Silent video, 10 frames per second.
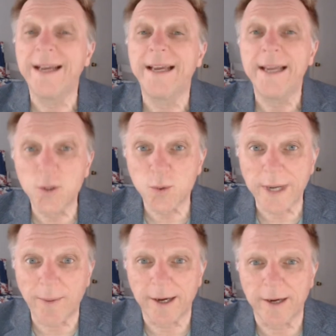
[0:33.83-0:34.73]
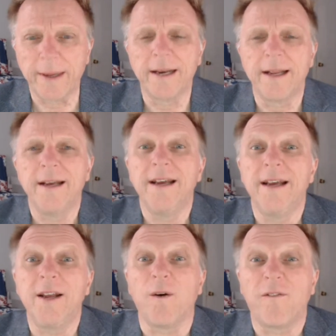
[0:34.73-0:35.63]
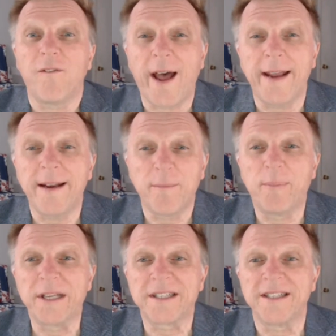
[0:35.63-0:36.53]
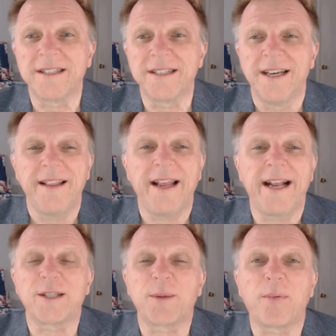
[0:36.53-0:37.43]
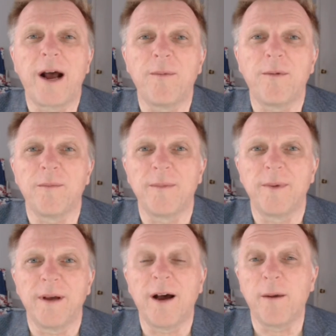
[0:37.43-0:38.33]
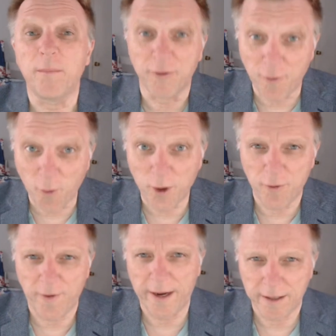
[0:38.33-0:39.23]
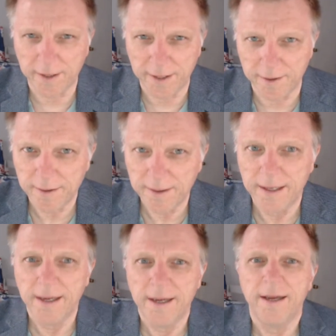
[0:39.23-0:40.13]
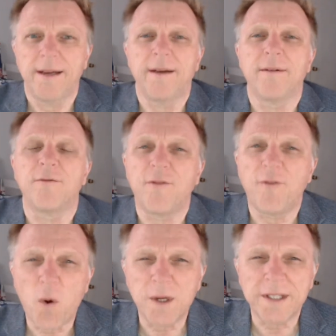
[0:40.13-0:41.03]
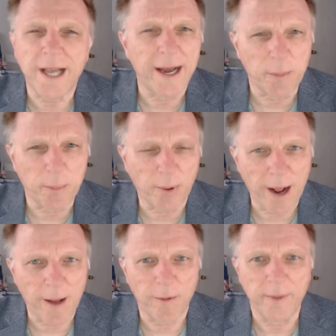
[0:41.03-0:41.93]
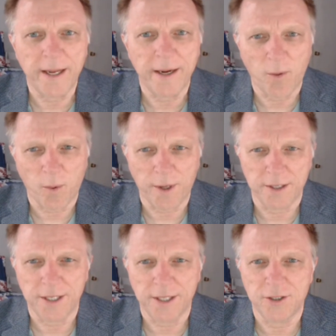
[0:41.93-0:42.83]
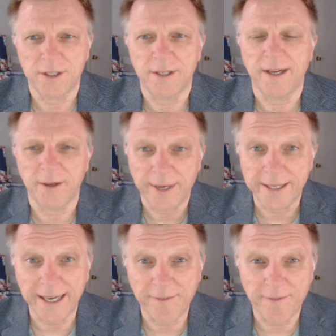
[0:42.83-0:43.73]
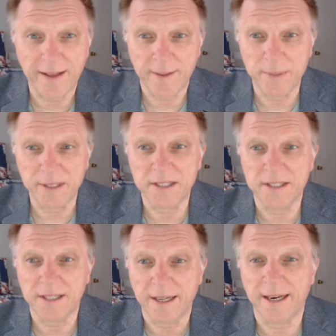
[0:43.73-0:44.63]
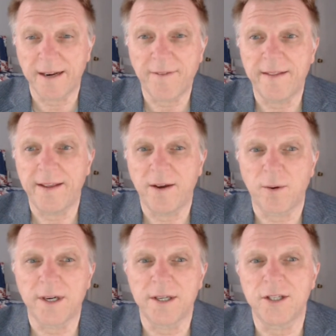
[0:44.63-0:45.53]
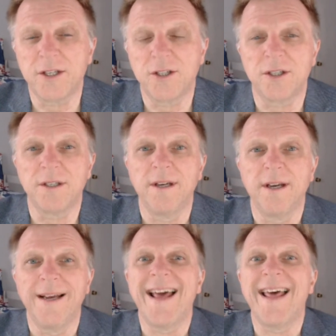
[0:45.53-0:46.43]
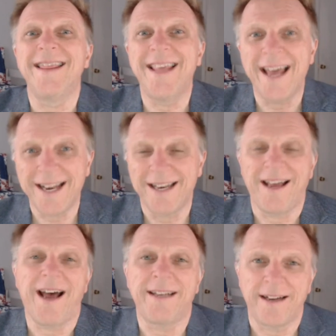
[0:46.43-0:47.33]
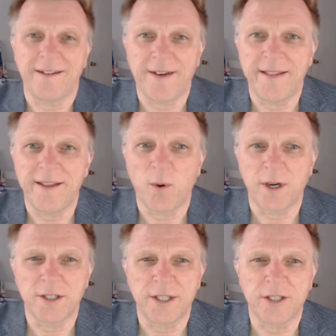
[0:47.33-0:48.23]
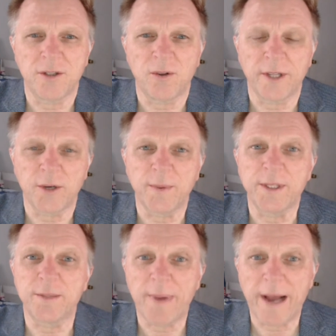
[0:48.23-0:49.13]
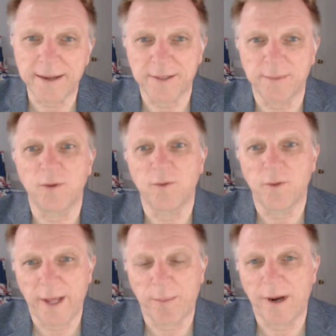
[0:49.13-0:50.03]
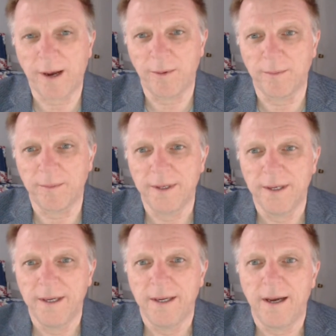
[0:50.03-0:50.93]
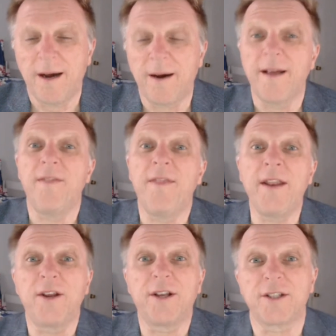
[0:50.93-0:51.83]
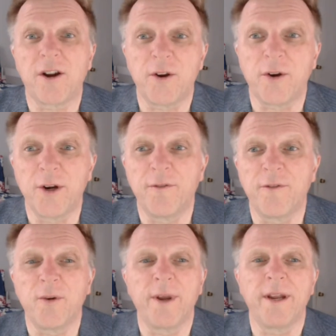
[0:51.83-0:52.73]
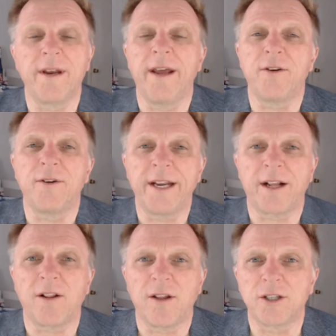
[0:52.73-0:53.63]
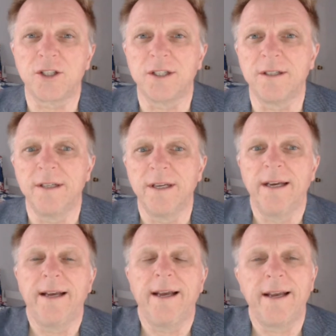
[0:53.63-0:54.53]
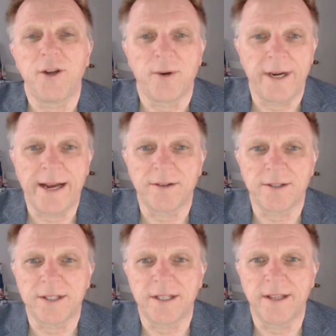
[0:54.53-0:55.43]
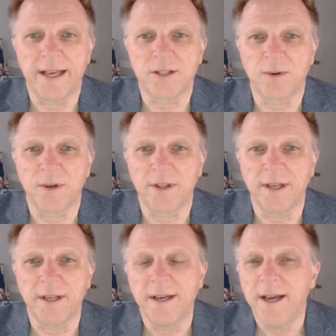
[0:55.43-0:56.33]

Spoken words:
Here's what I recommend. Find a business that has a problem before you find a leader. Focus on a problem in an organization. Identify the business to identify the organization, then identify the organizational leader responsible for that problem. Then you can start your interviewing and your data collection and your analysis and that sort of thing.